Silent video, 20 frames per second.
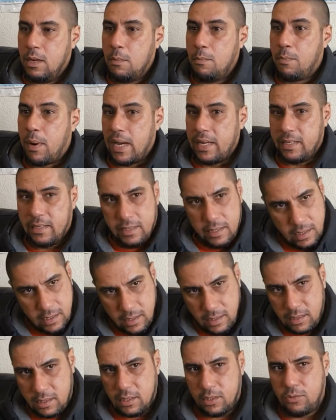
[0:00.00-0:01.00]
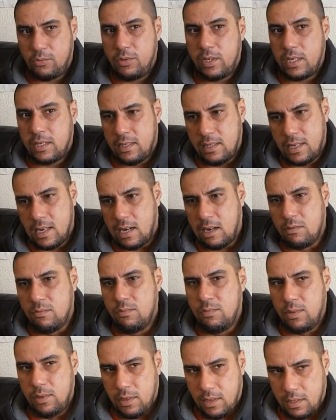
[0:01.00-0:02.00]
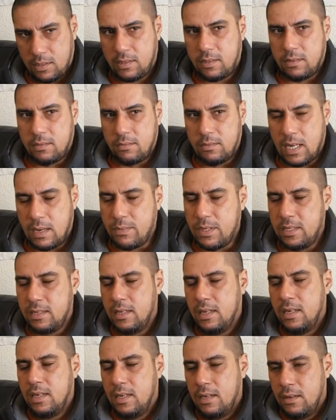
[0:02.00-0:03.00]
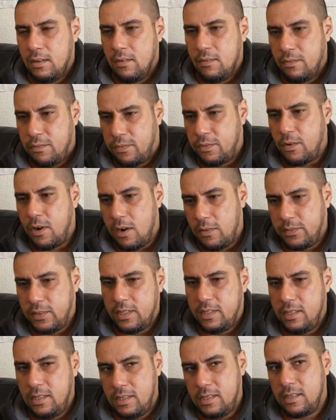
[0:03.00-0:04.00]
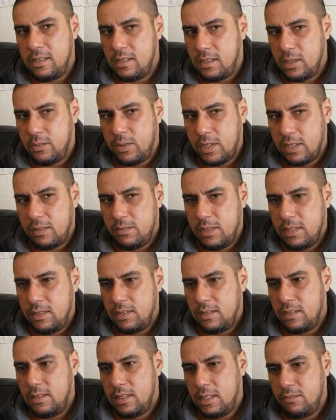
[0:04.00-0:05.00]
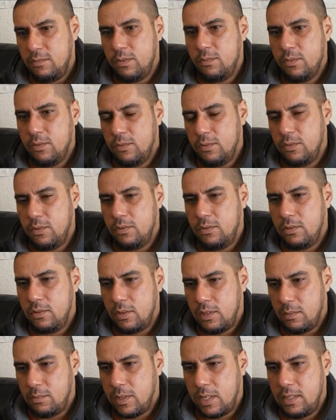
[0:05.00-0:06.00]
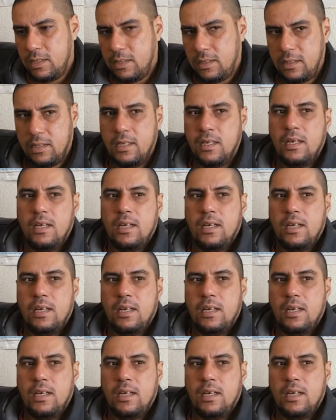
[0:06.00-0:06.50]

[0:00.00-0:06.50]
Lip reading: By T-Zers we had now blossomed. After T-Zers experimental, then we moved to the base.